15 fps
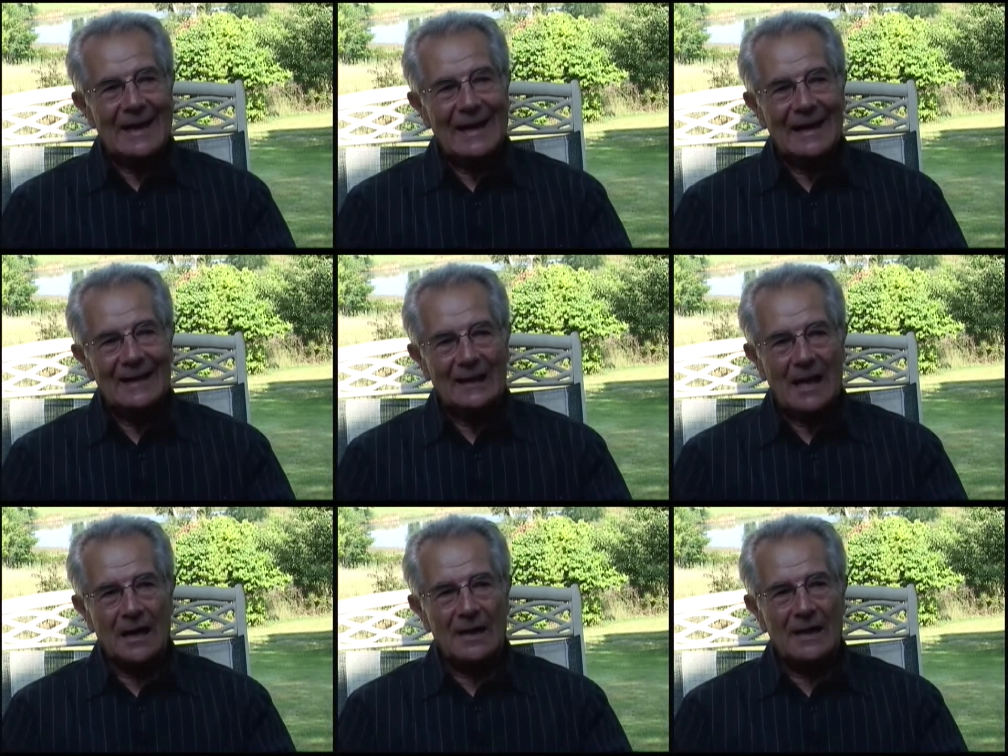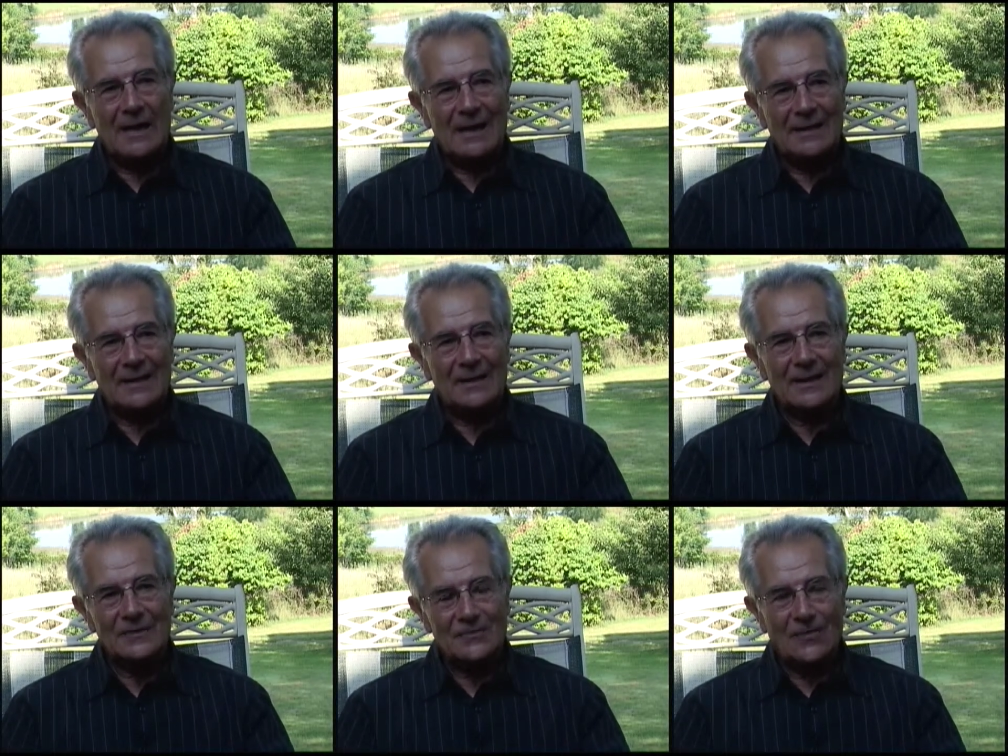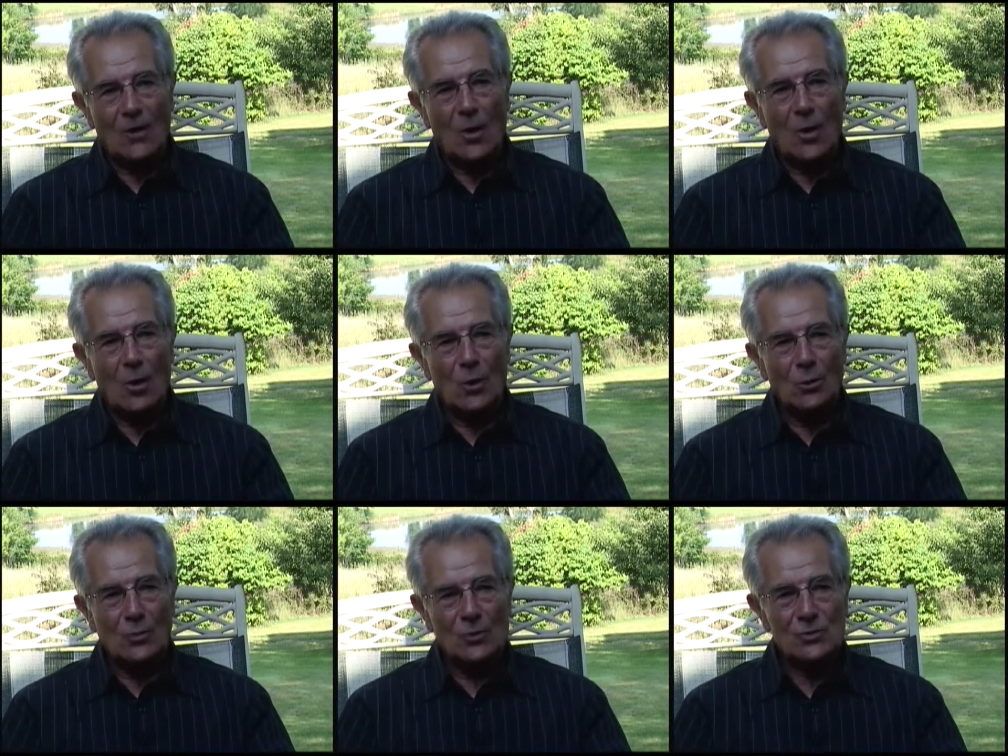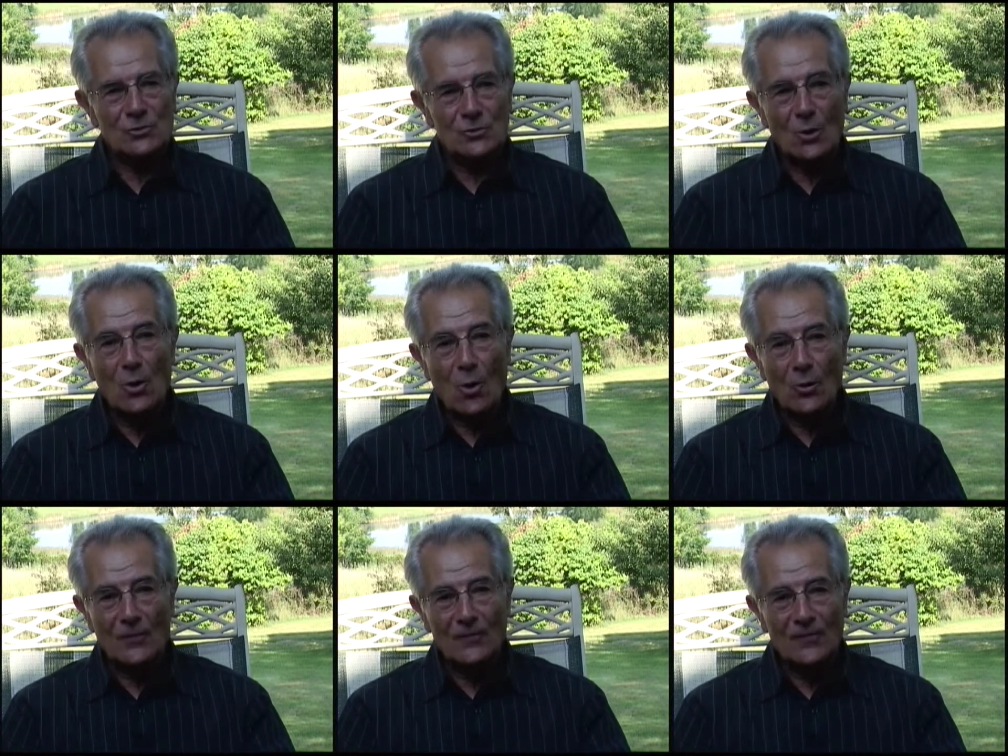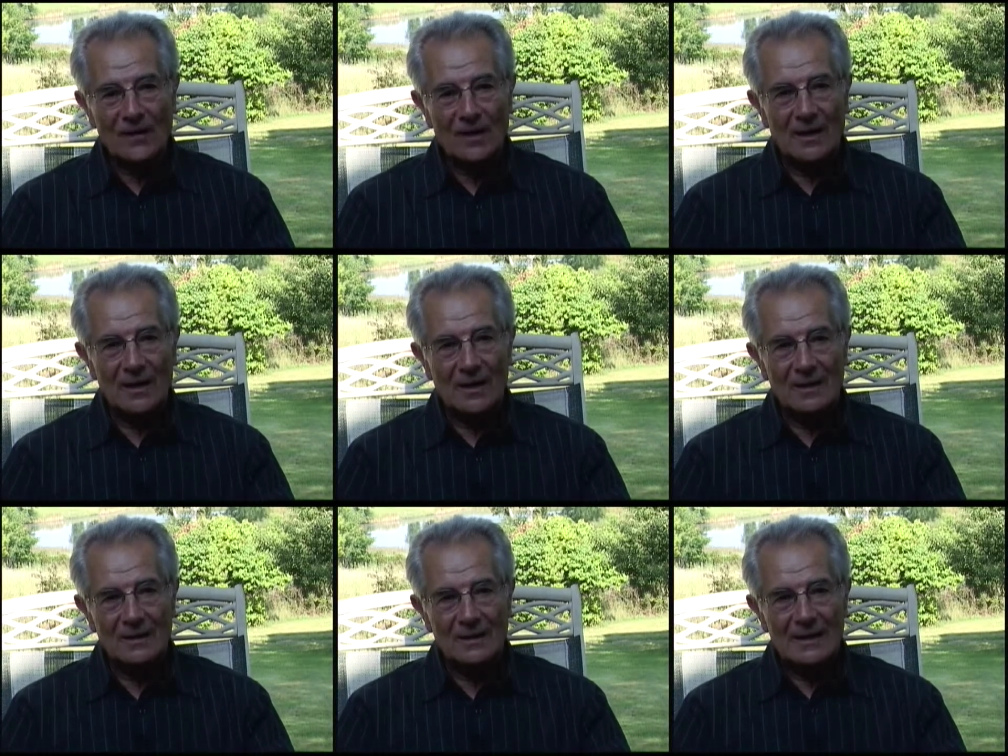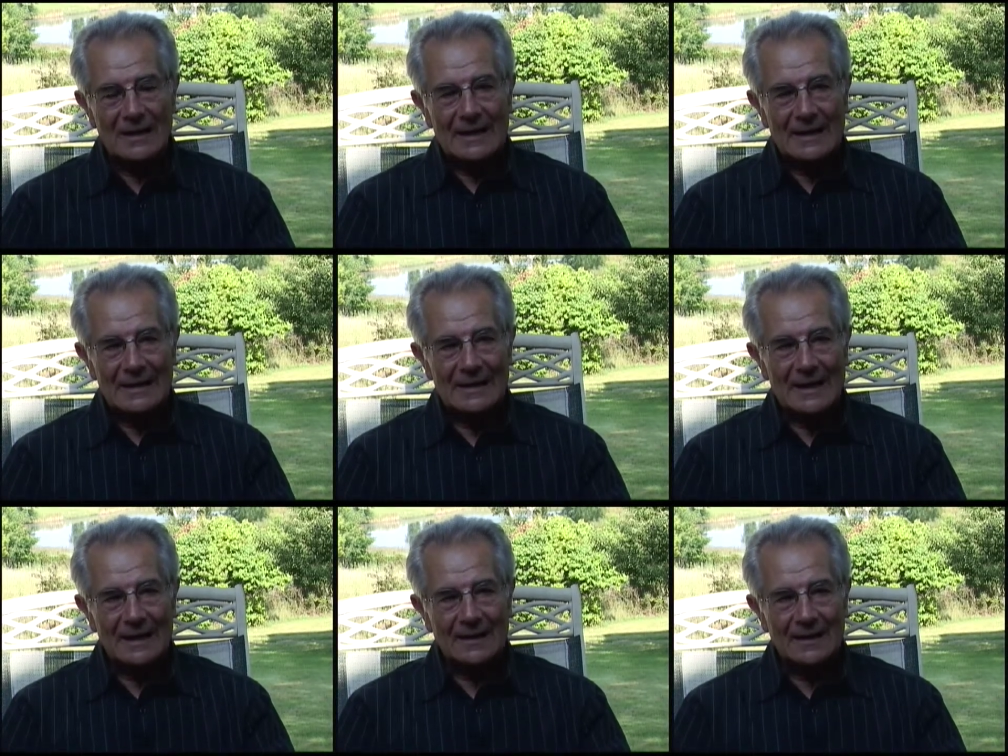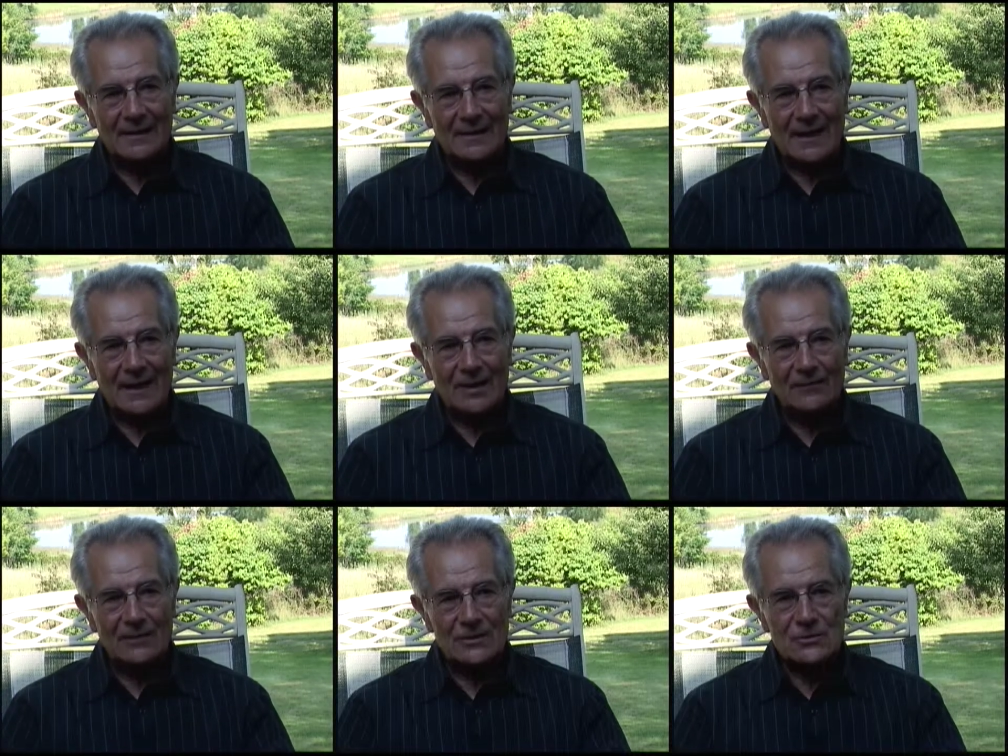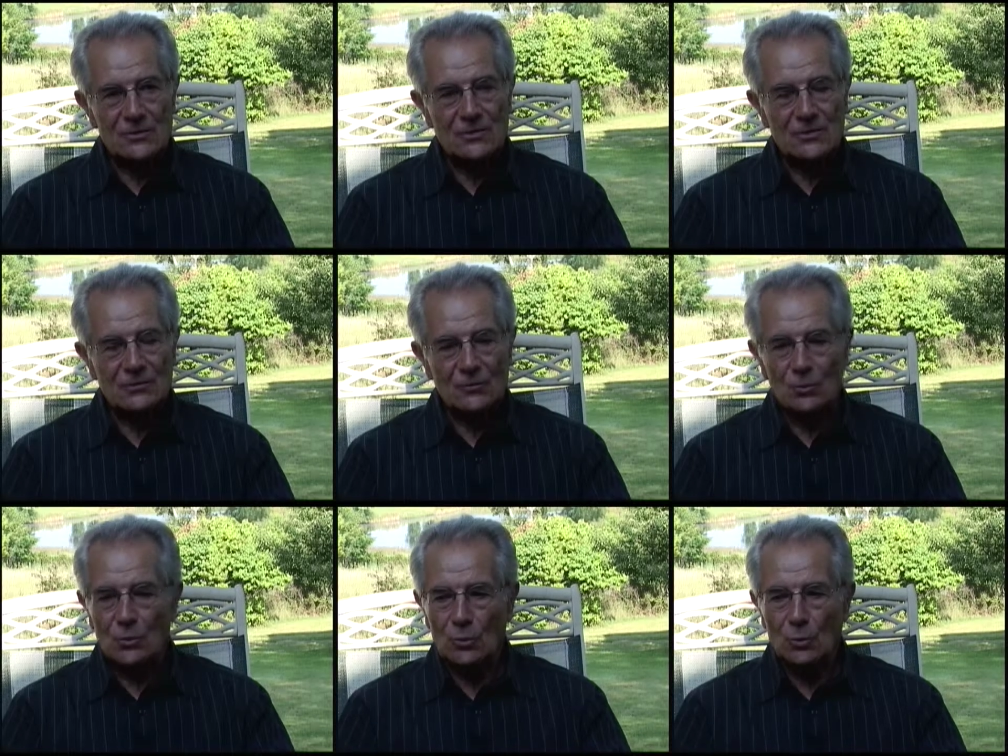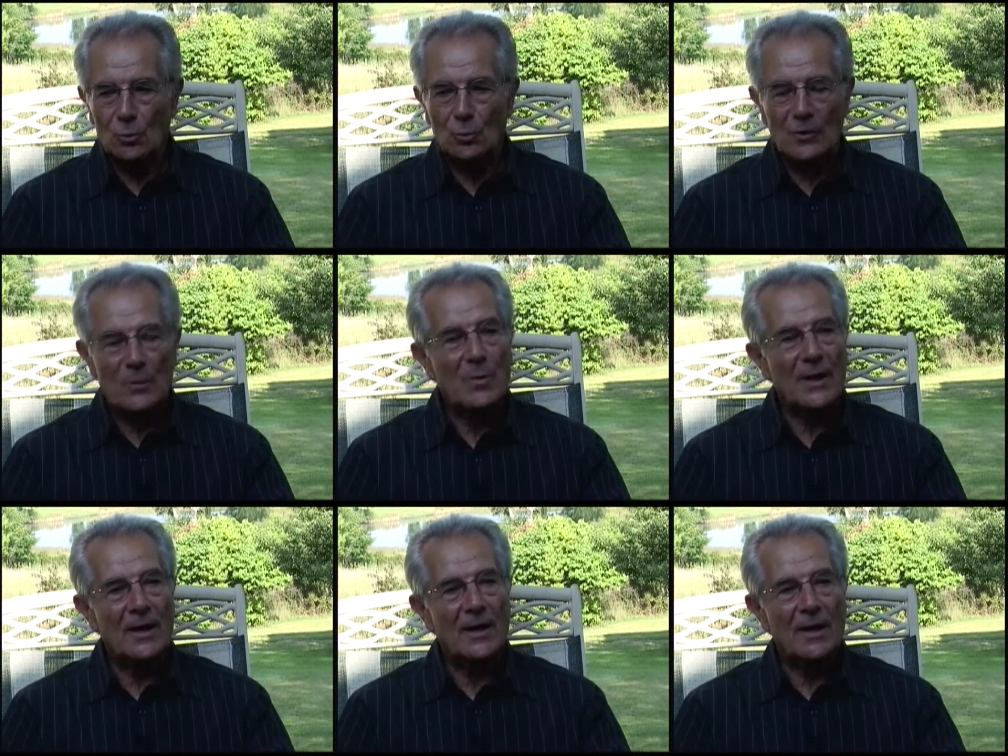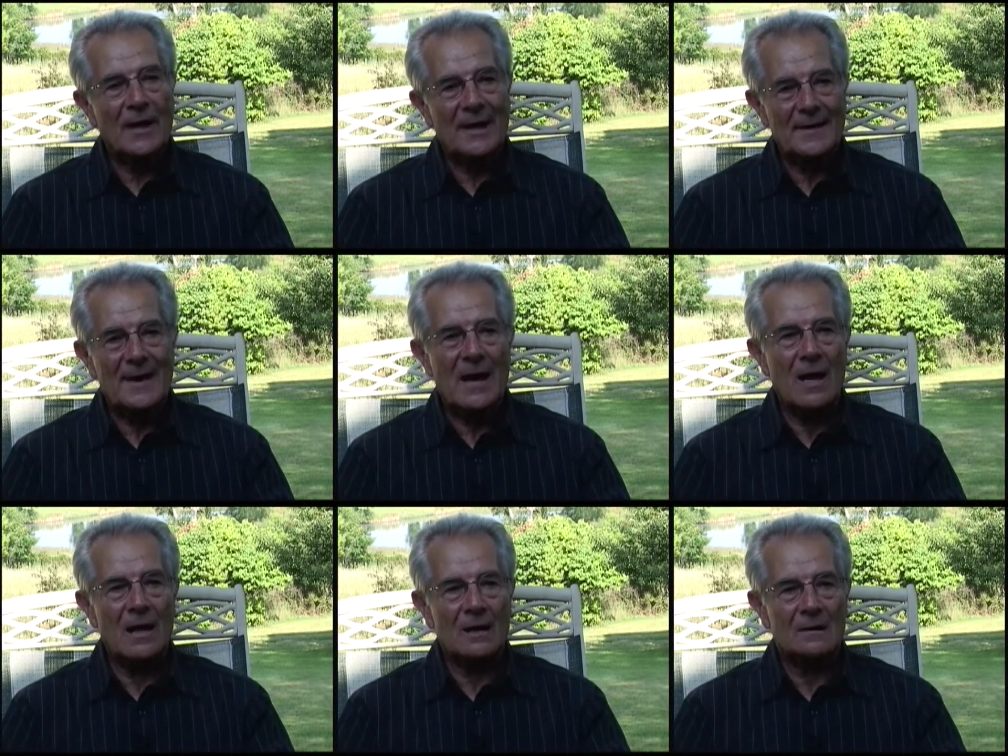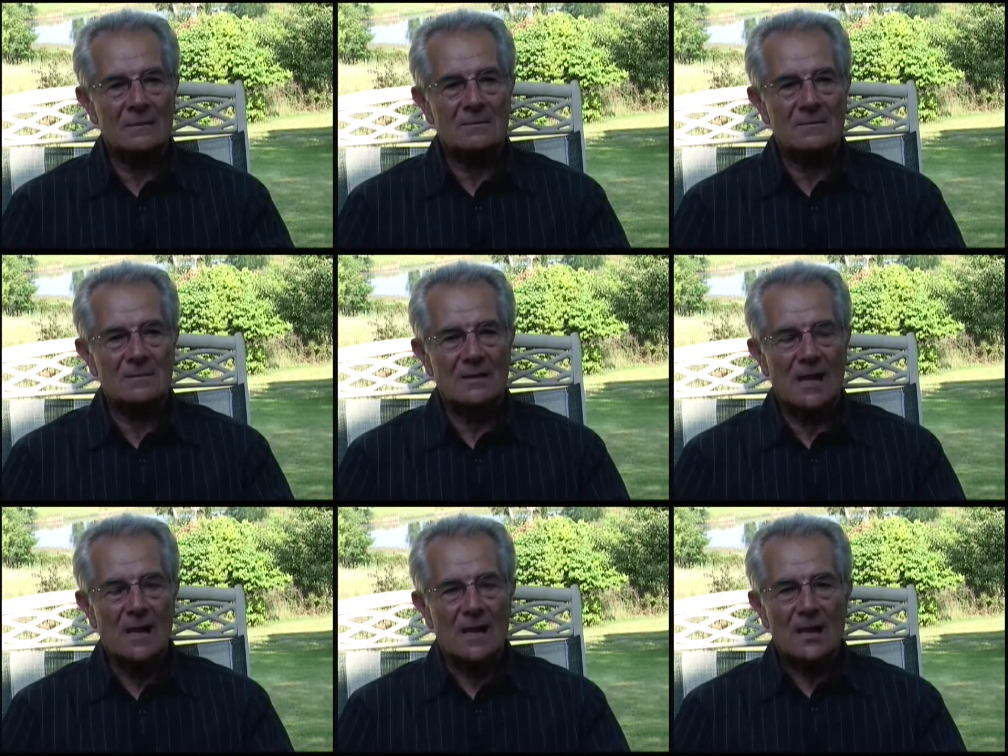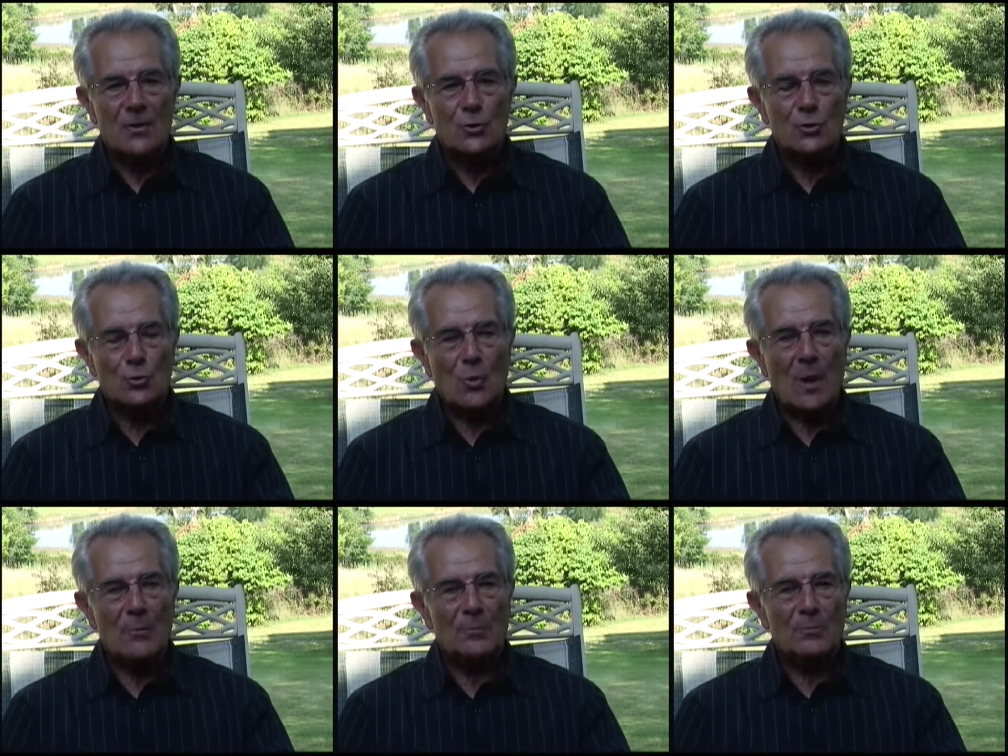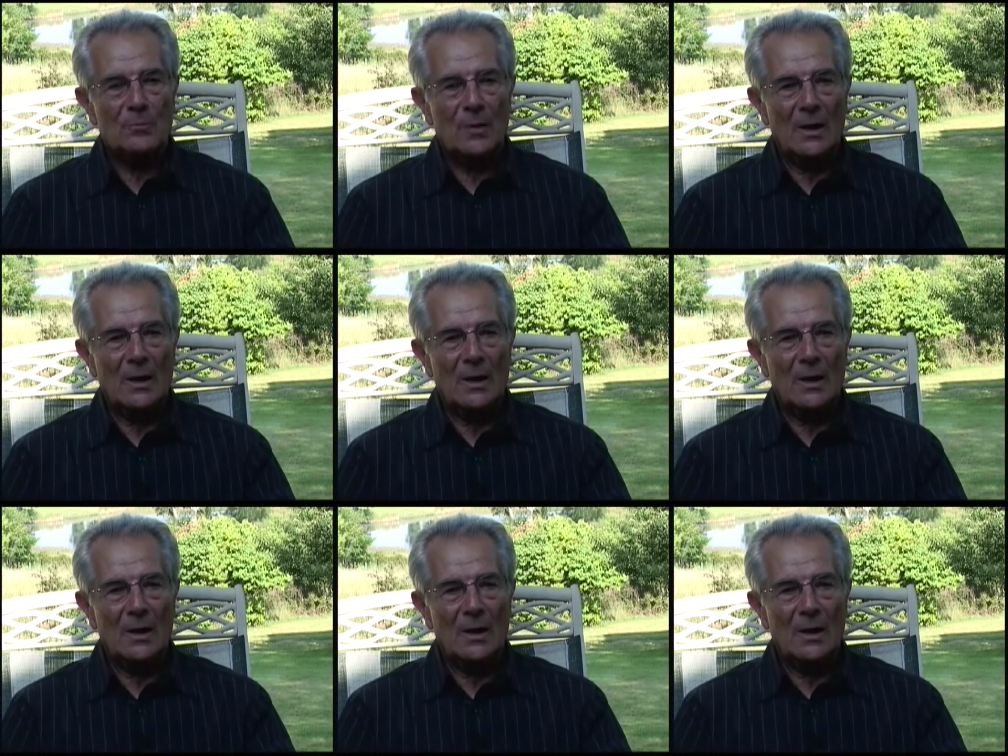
and in the late fall, we used to go in the field, getting elevations to repair canals, swamp,